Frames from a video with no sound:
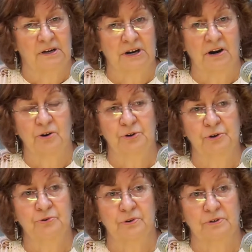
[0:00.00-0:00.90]
Carl
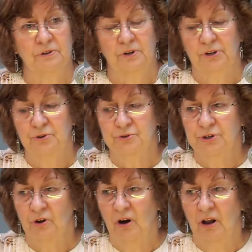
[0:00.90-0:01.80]
Jung used to
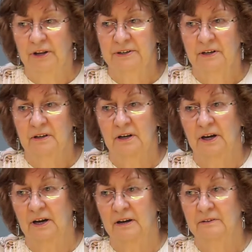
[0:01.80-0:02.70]
call it
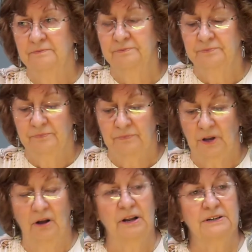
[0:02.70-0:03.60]

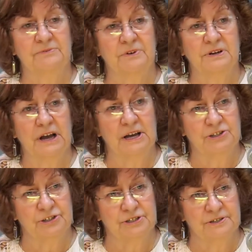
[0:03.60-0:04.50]
collective
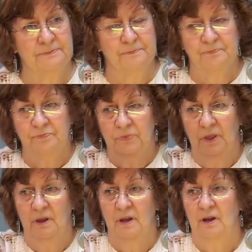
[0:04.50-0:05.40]
unconscious
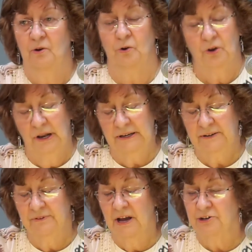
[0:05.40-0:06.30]
or
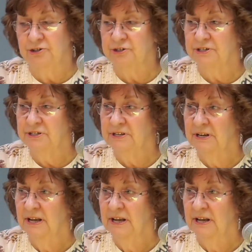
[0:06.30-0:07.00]
collective consciousness.